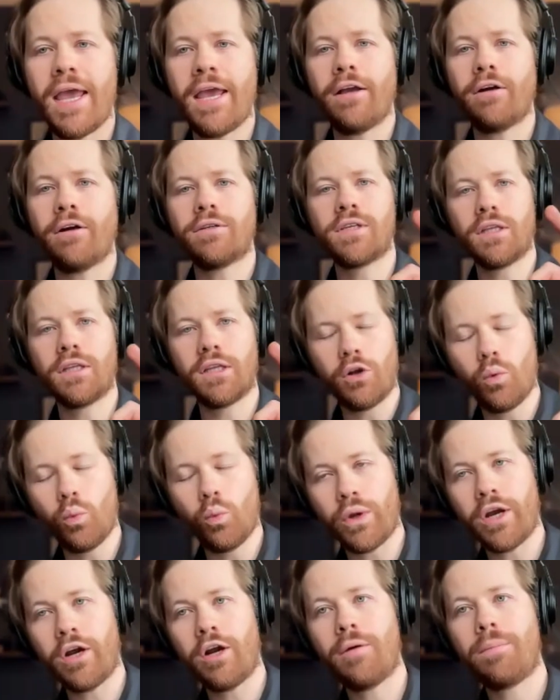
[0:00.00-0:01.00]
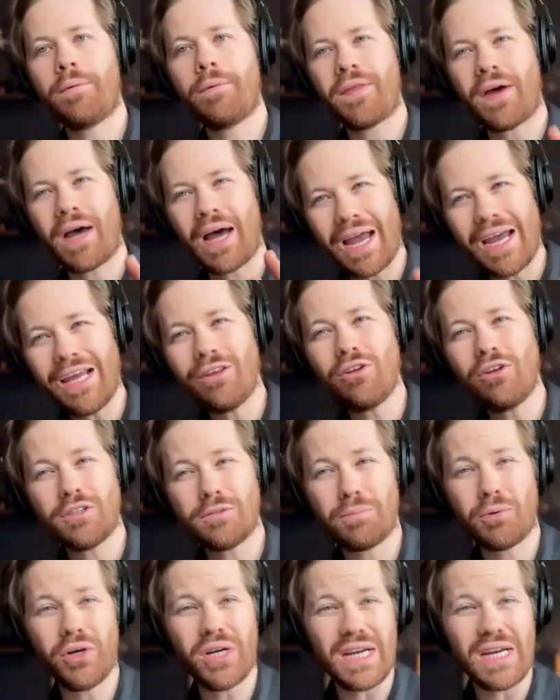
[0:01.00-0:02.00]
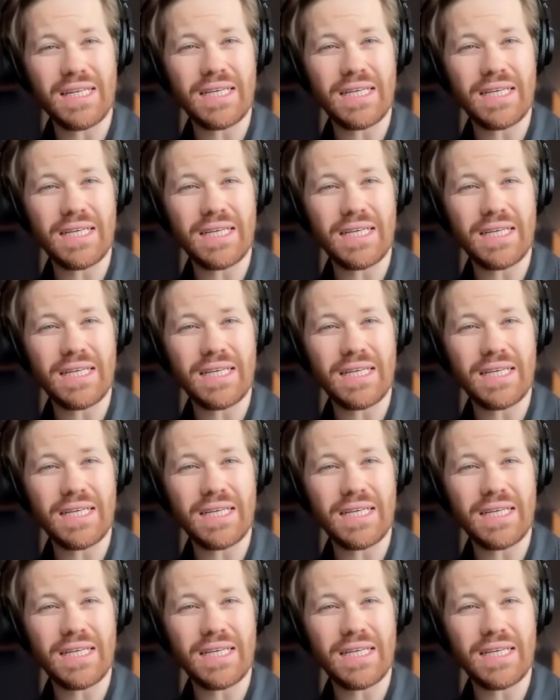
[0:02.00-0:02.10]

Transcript: angle's a little weird, but the height looks pretty